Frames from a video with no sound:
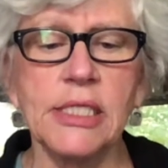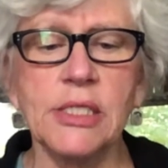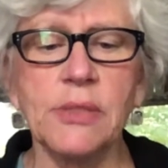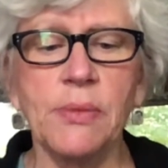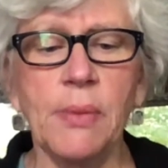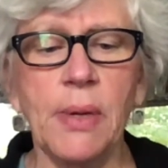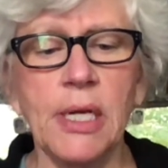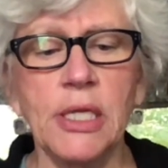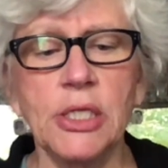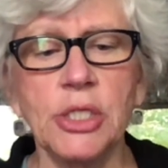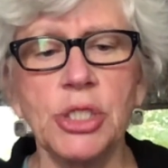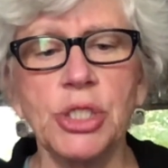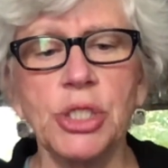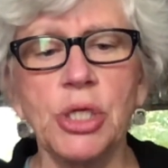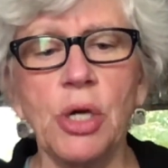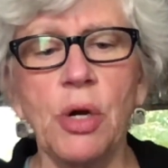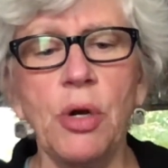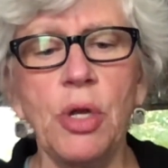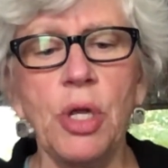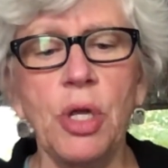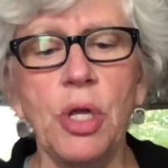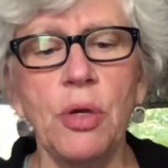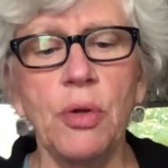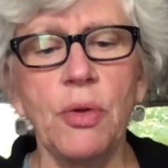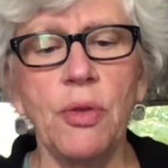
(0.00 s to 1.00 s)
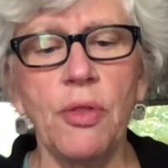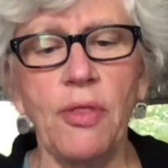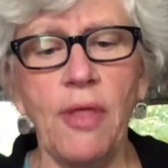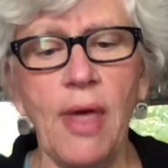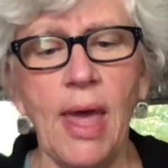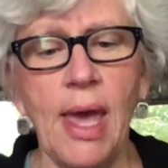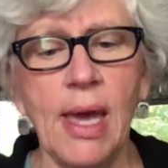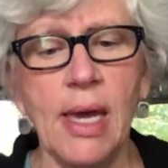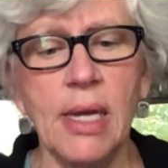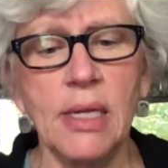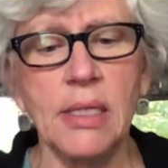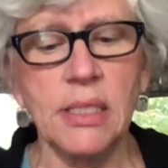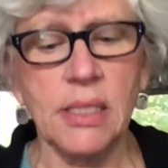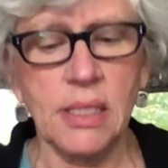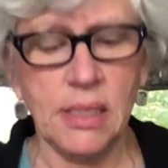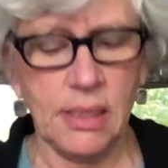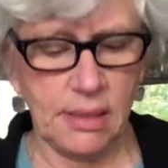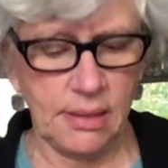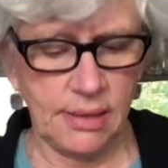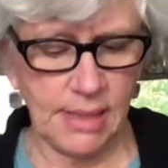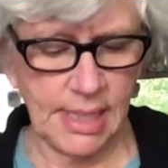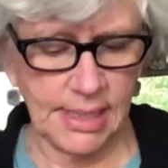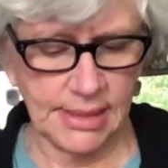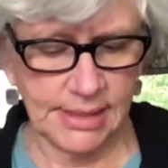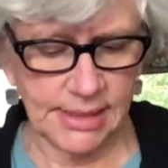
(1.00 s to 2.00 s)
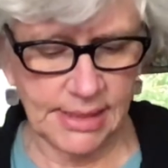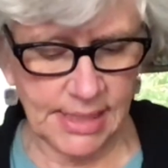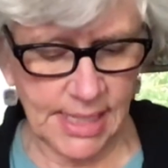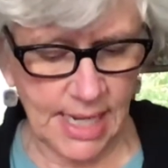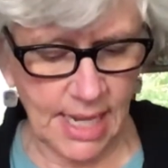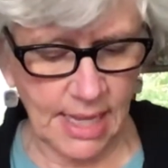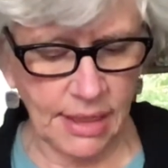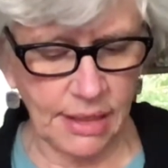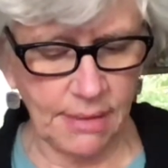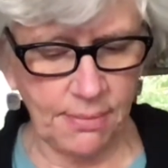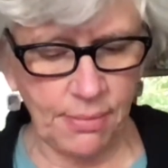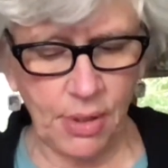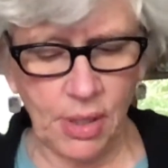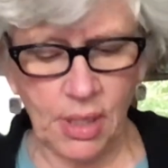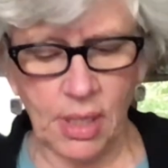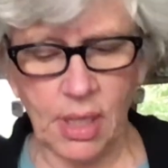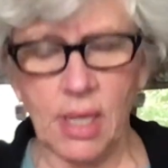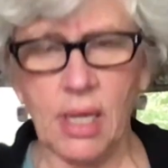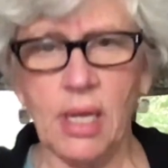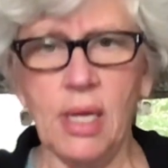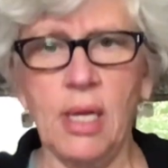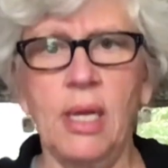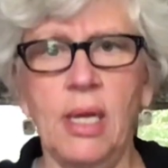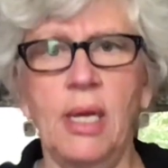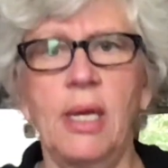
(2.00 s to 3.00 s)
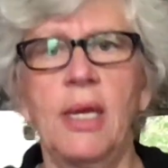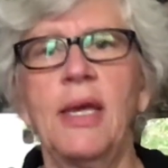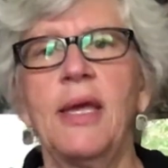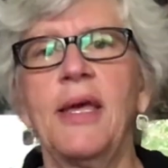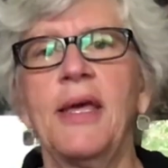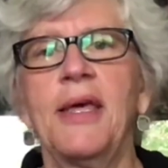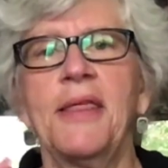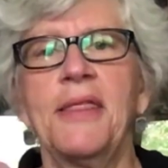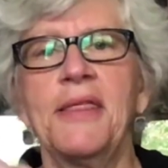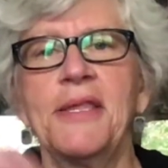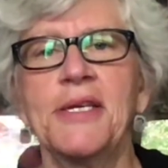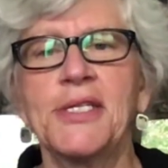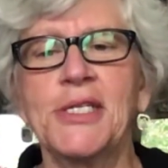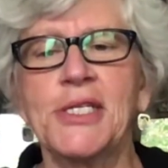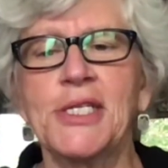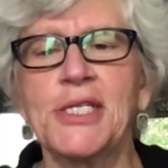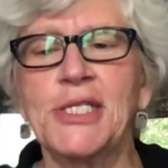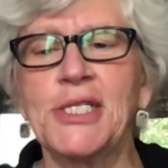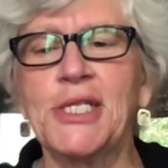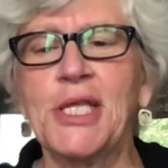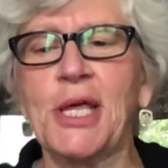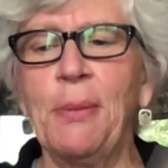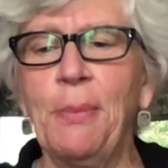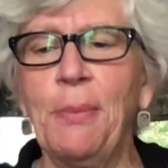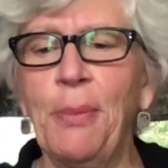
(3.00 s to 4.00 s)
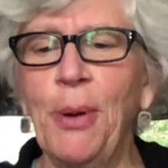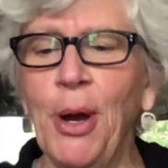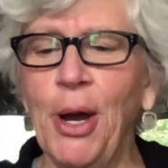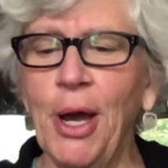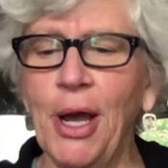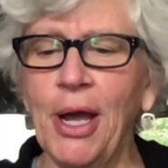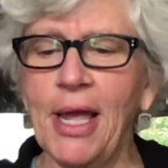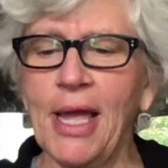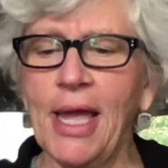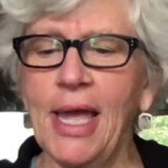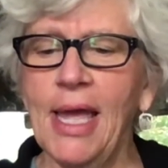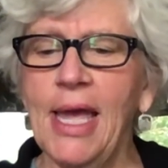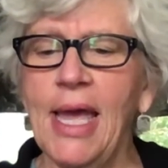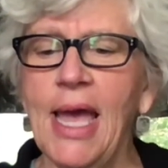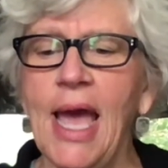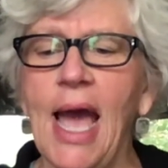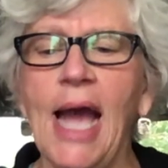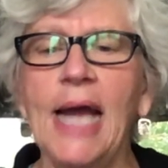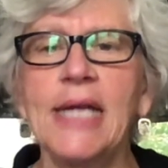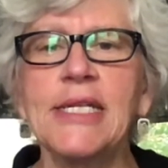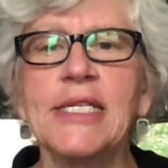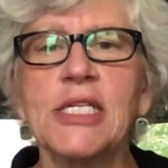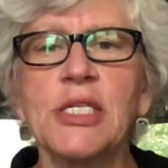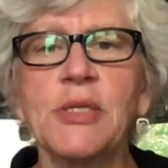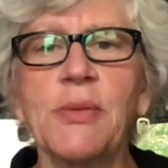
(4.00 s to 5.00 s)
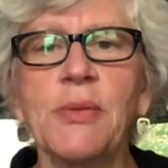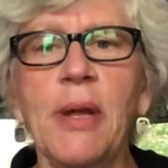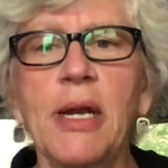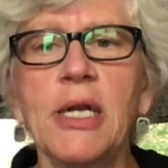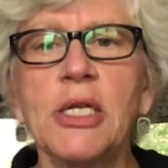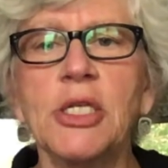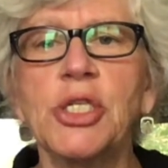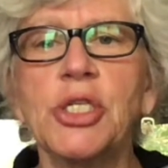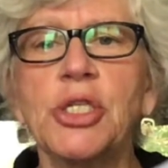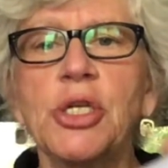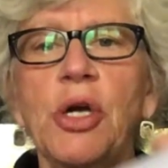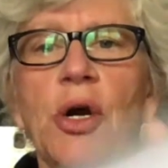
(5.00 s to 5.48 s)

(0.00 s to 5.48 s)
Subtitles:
want to show you that. That's not the book. This is the book. I just want to show